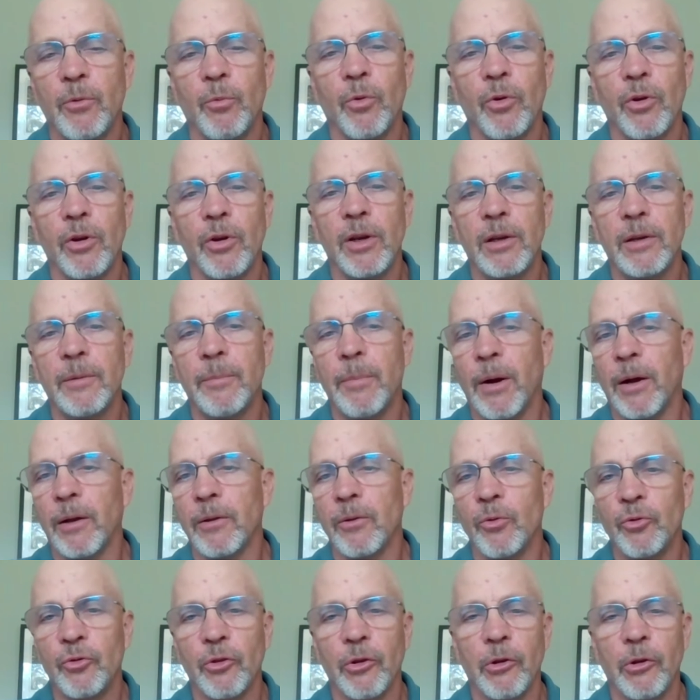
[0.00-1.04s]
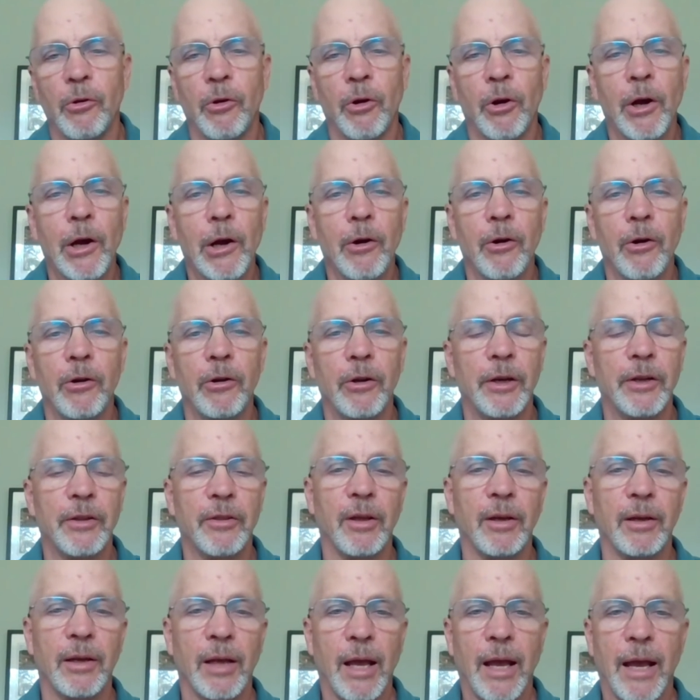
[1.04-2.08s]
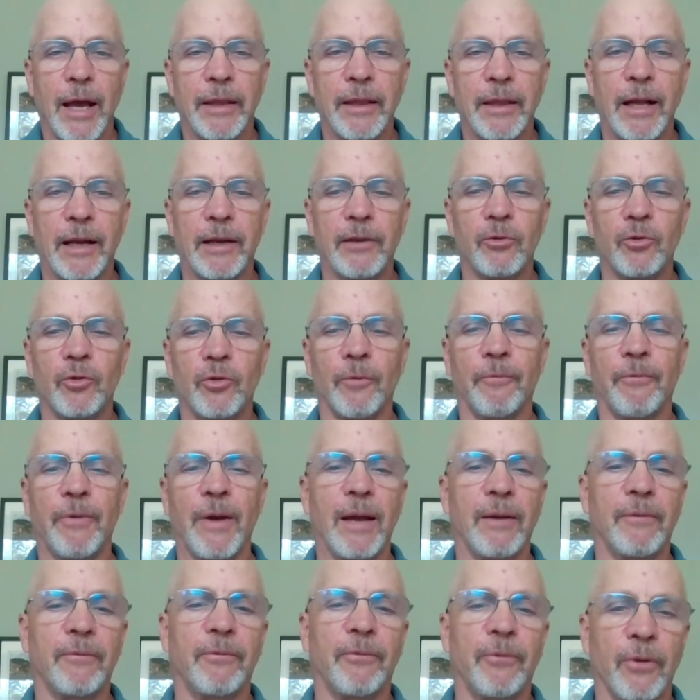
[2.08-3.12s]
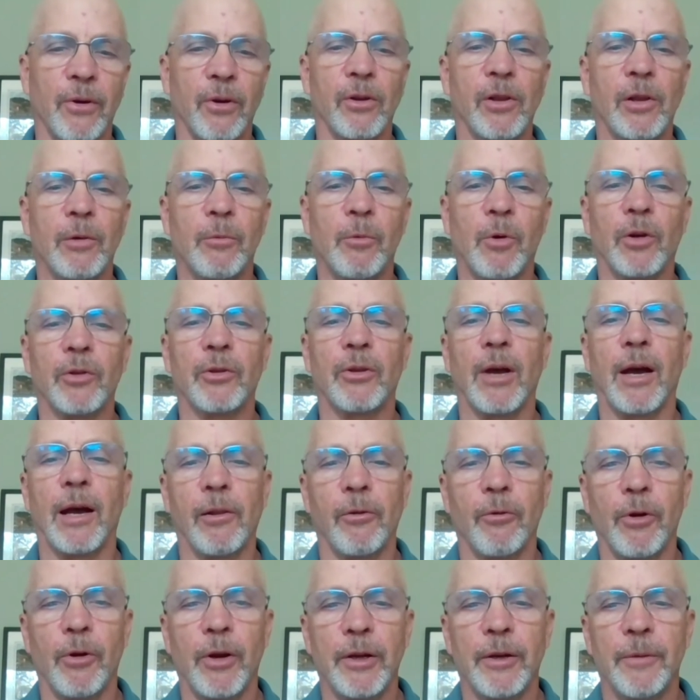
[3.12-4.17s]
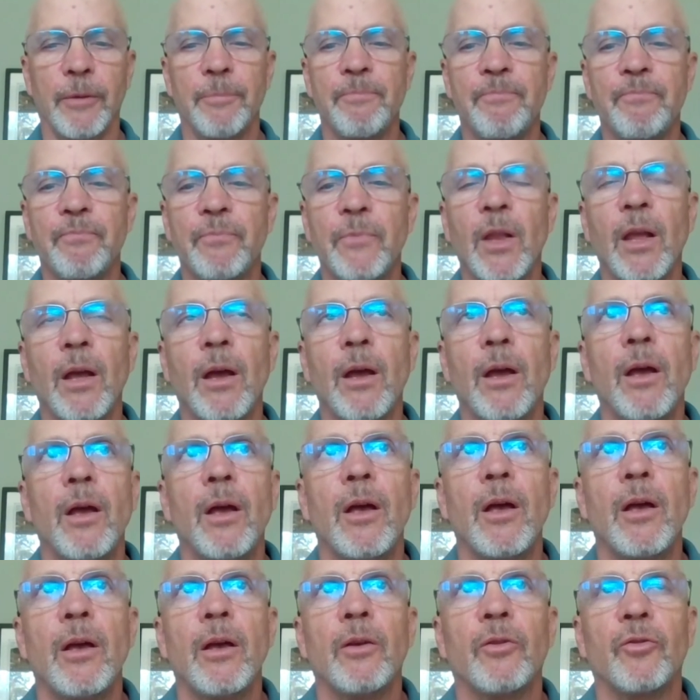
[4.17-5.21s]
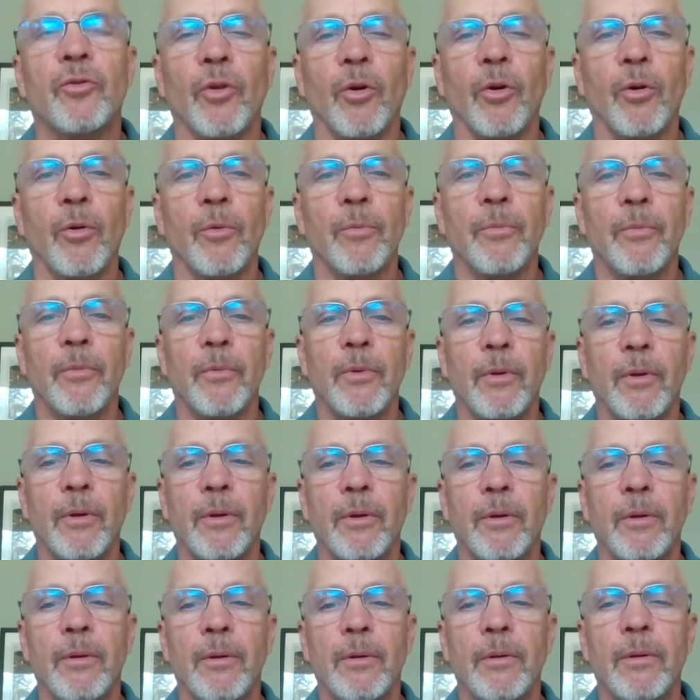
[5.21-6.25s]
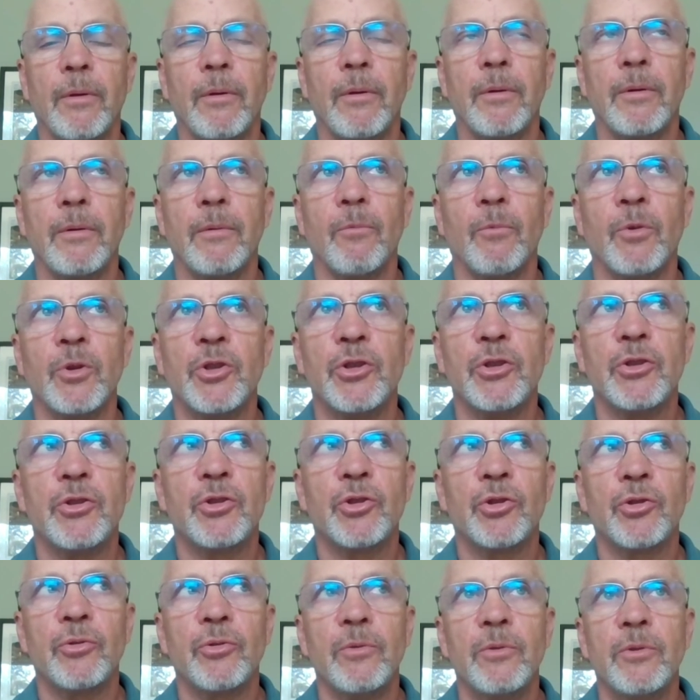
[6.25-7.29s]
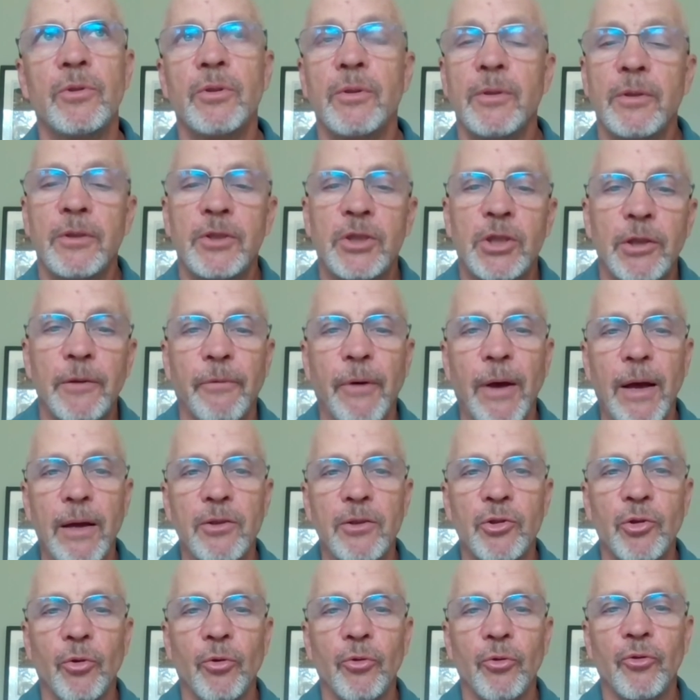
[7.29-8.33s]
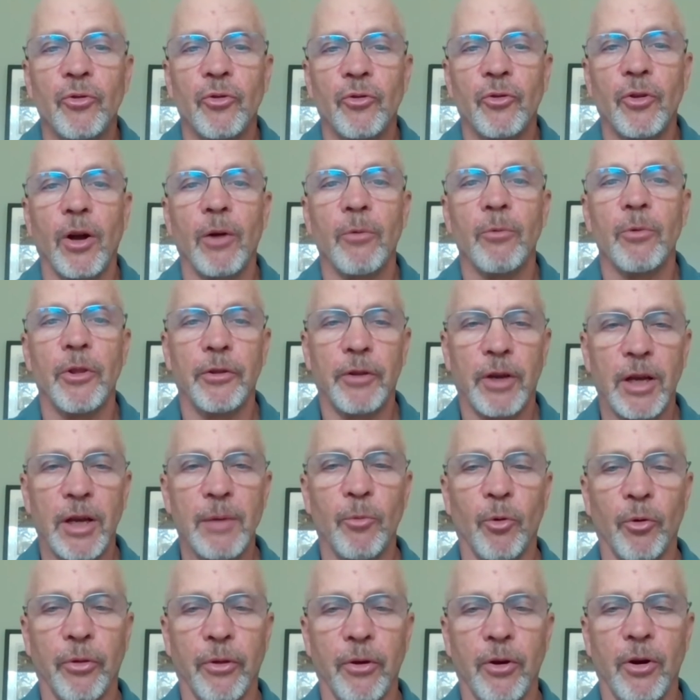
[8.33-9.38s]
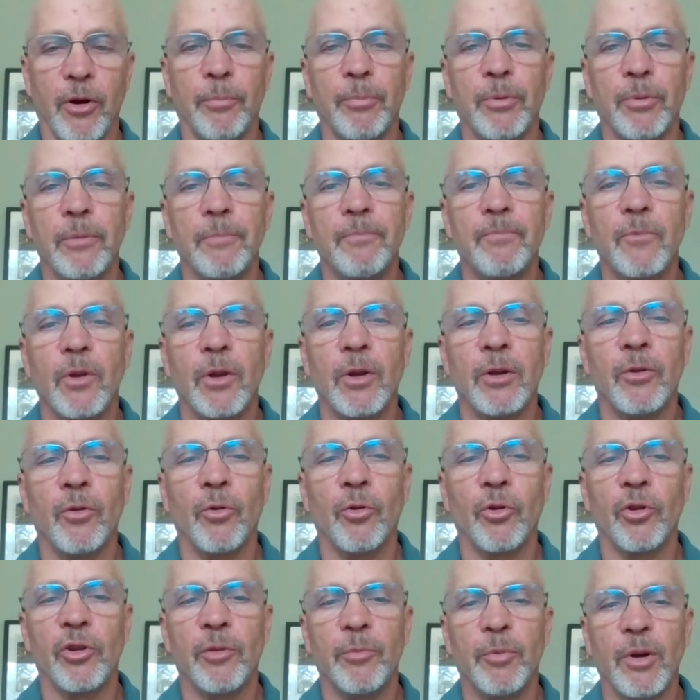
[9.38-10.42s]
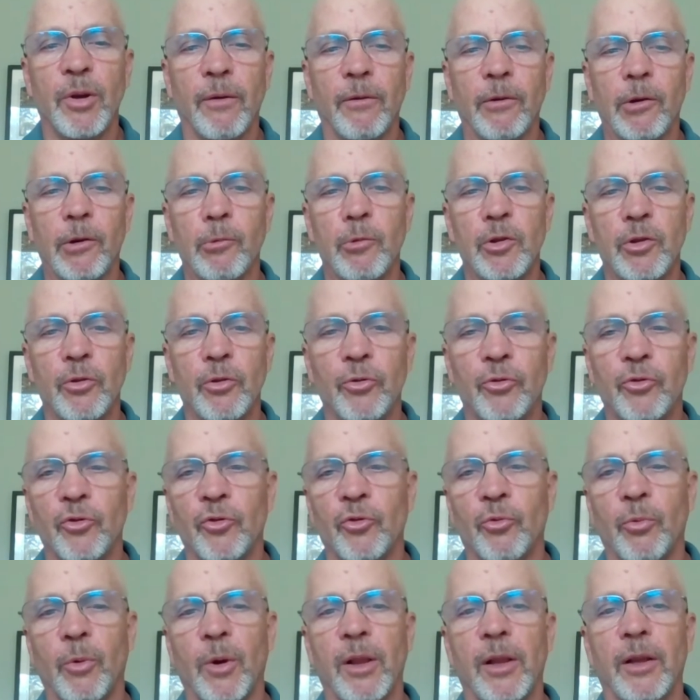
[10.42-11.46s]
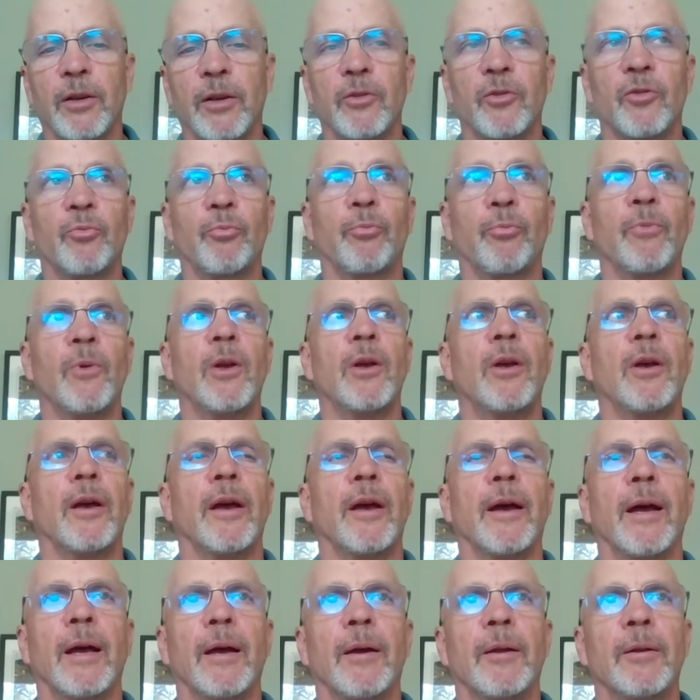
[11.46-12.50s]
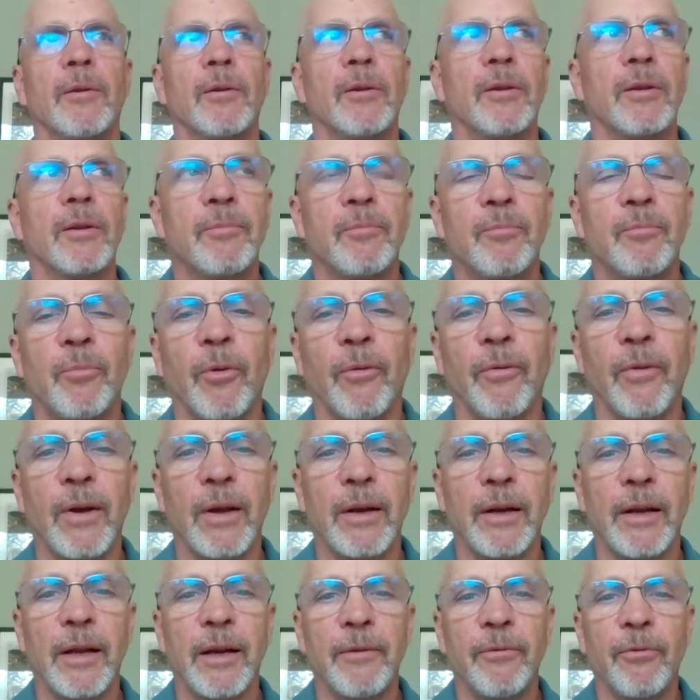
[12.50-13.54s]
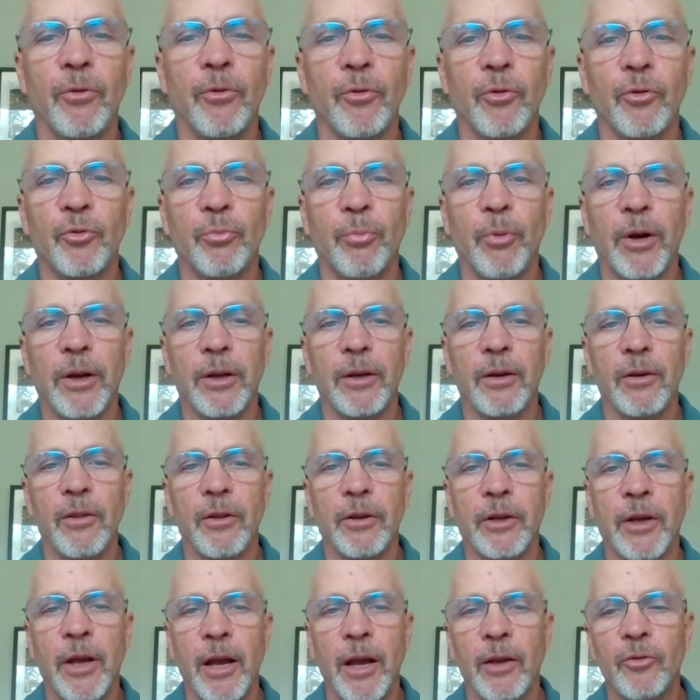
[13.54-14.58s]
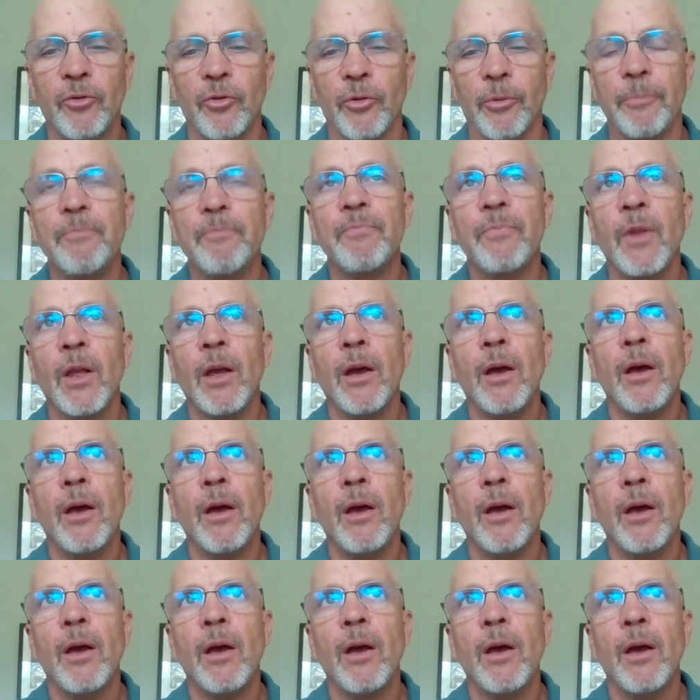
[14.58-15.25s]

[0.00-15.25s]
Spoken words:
have to worry about losing her hair or anything, and that is in fact fairly well tolerated. So when she in fact chose to start with this chemotherapy in order to be able to reduce the swelling and prevent any further spreading of the cancer.